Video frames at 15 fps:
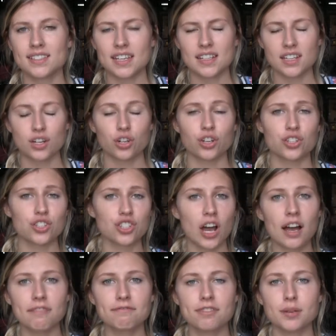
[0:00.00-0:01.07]
because they did a good
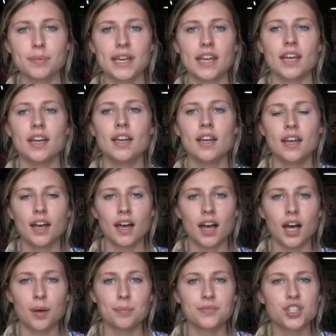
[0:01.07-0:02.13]
job for me.
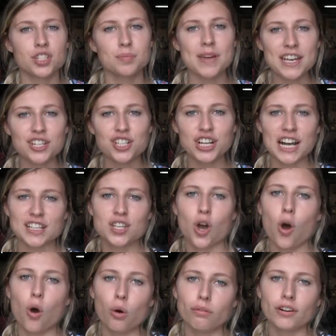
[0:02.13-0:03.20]
Just make sure not
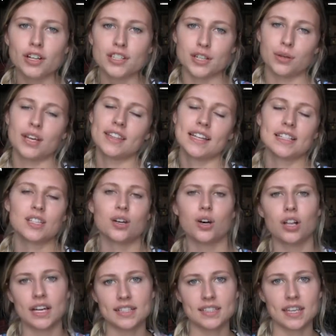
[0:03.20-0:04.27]
to overdo it. That's
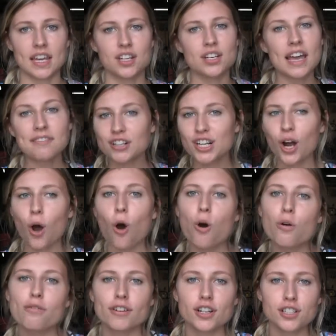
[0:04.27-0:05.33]
all I say. Never
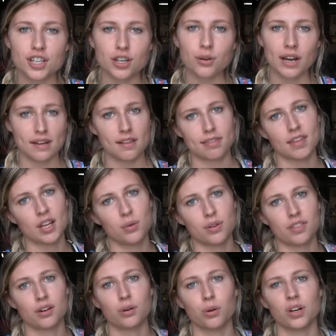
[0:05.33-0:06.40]
overdo anything
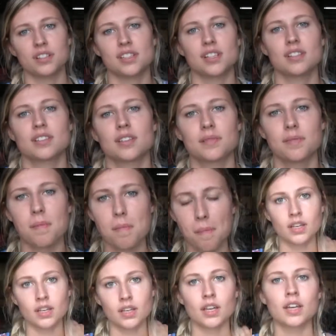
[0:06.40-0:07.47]
with your horses.
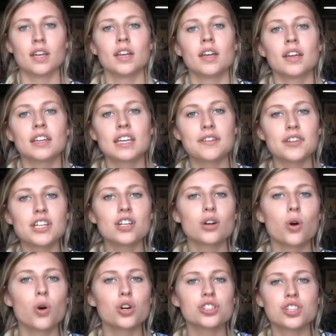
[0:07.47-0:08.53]
Giving
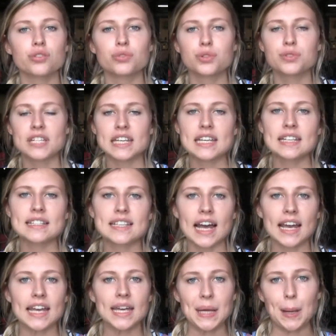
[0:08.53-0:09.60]
your horse a routine
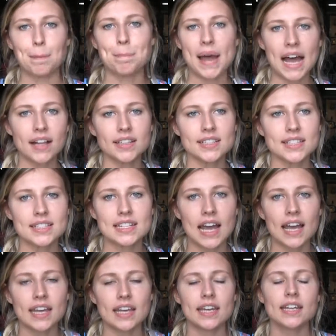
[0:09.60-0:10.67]
diet and a balanced
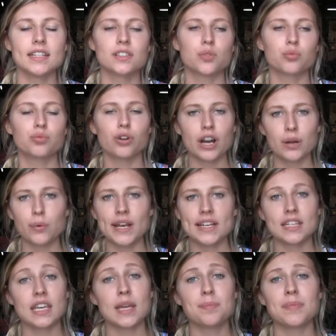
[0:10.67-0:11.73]
diet is a great way
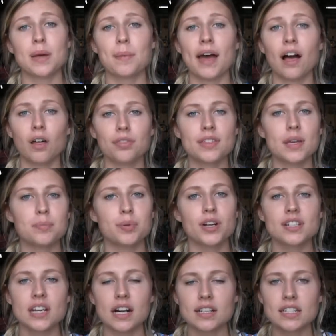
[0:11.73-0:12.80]
to keep them healthy,
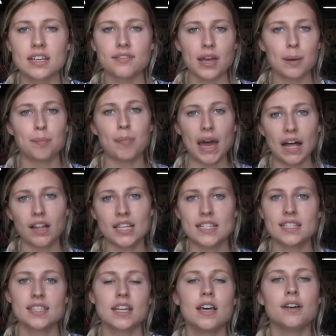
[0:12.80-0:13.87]
productive, and
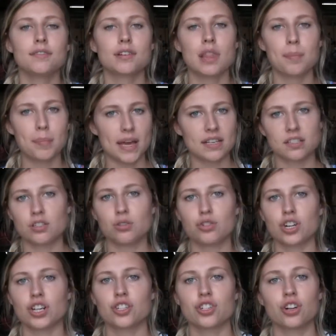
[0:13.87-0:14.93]
balanced for the best
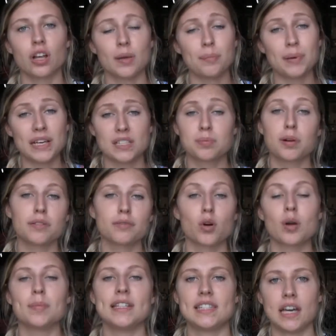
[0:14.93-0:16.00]
nutritional and best
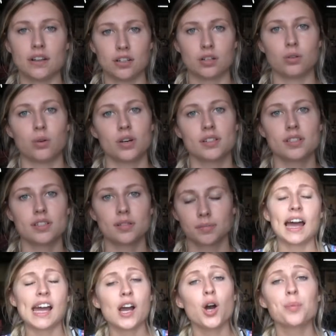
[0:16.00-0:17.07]
performance out of your horse.
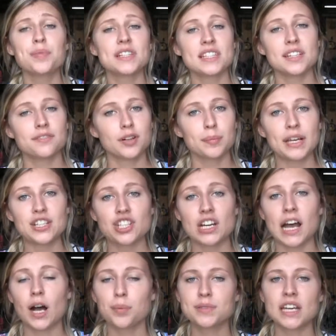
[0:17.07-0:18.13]
I hope this information
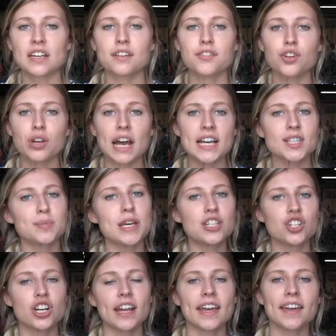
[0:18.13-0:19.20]
helped any of you guys. Make
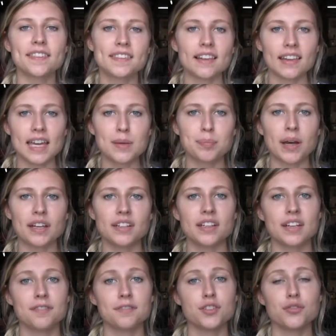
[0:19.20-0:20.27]
sure to hit the like button
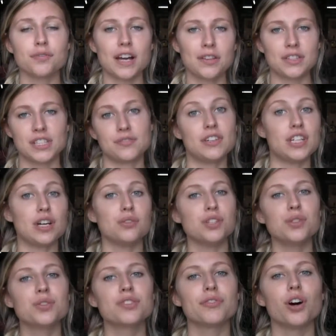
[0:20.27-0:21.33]
if you found this video
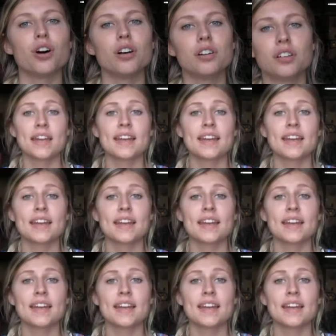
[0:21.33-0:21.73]
useful.